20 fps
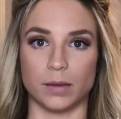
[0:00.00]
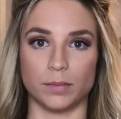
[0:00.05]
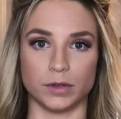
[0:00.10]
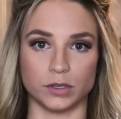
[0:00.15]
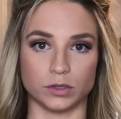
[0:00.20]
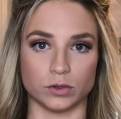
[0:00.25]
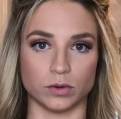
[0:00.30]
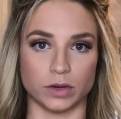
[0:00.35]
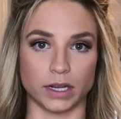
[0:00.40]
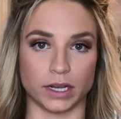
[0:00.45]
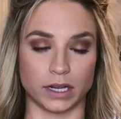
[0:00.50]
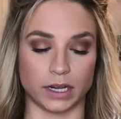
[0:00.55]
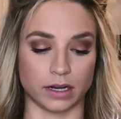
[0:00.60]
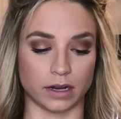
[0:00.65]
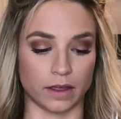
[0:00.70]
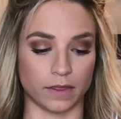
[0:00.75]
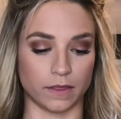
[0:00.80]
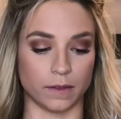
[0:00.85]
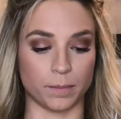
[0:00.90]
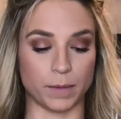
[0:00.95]

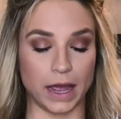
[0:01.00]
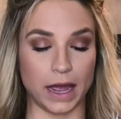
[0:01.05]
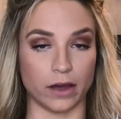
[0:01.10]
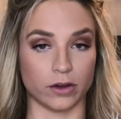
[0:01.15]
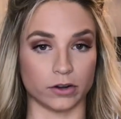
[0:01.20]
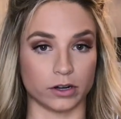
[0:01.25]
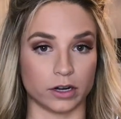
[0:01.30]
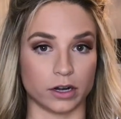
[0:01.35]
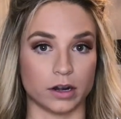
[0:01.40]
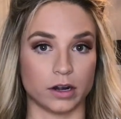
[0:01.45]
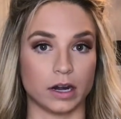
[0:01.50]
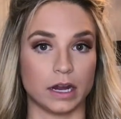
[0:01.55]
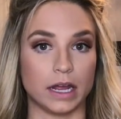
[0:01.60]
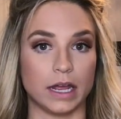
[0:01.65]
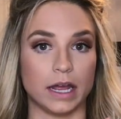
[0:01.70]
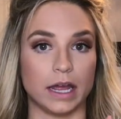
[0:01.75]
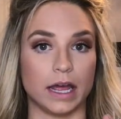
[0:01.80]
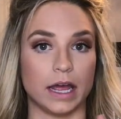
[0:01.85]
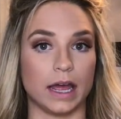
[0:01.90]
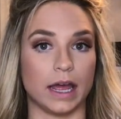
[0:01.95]
between the powder
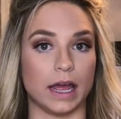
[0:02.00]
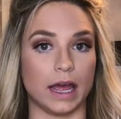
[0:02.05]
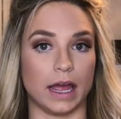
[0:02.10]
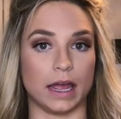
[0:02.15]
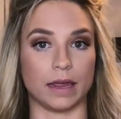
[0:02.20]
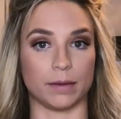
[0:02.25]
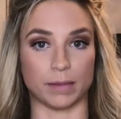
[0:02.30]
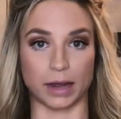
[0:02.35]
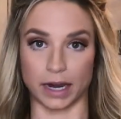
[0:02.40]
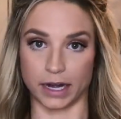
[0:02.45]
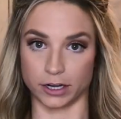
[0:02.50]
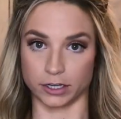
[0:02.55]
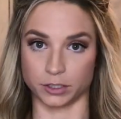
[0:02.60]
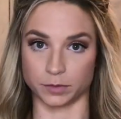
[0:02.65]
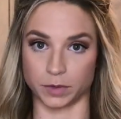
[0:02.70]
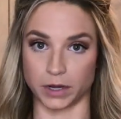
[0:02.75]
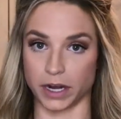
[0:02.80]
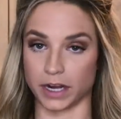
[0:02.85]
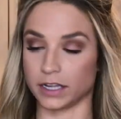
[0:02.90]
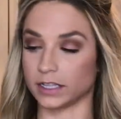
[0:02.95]
and my
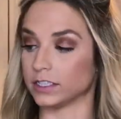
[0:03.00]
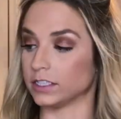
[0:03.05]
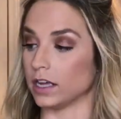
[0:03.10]
hairspray.